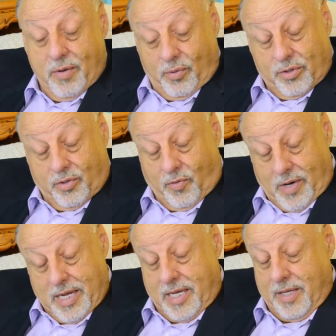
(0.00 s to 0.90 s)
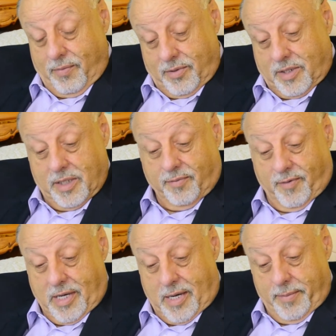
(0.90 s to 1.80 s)
it was great. It was just
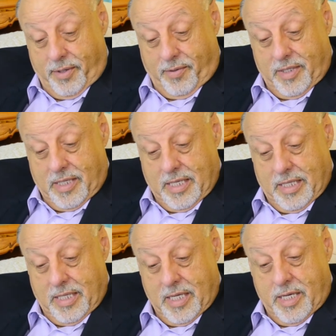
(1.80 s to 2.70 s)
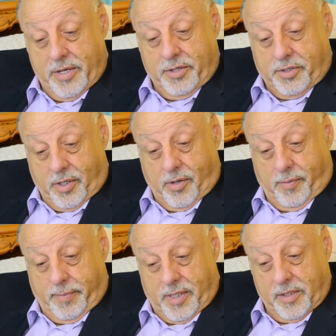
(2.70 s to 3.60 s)
phenomenal. And then
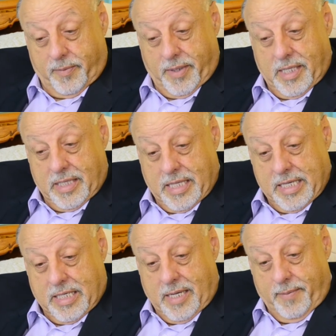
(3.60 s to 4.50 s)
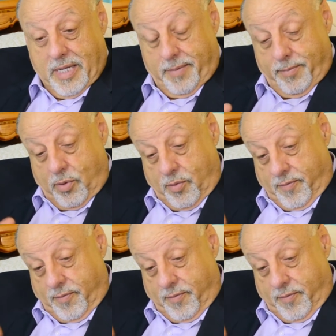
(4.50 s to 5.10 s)
Gerald Busby at that time had moved